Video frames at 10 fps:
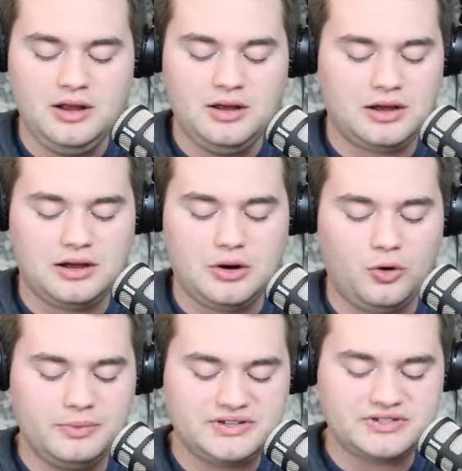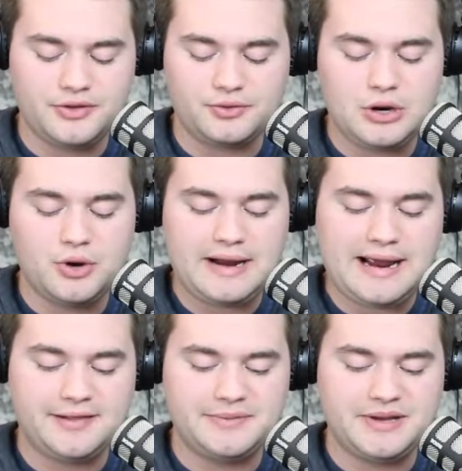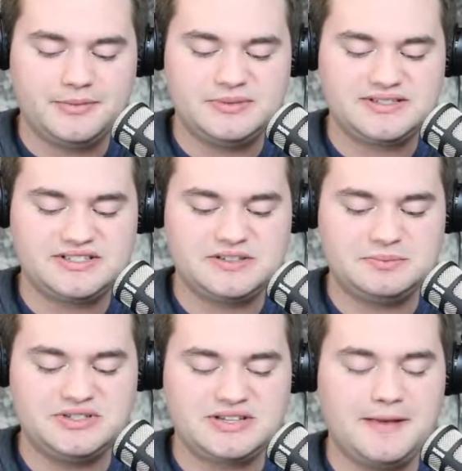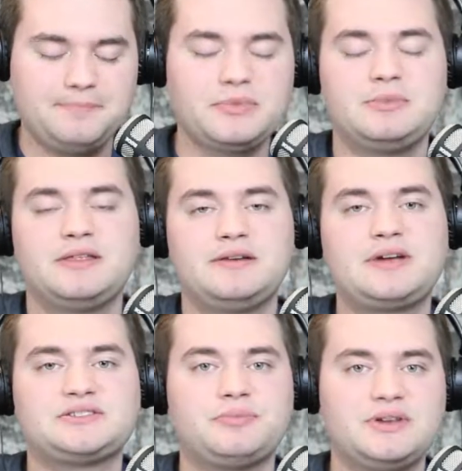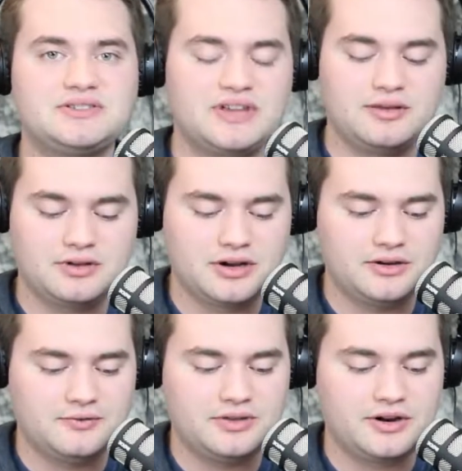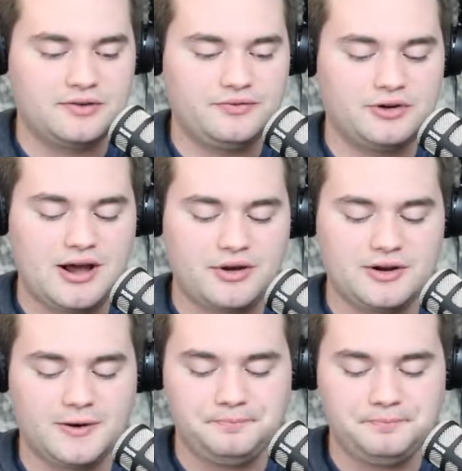uh, Ole Miss on the road, Alabama, Mississippi State. I mean, they've got some things they they're gonna they're gonna figure out here.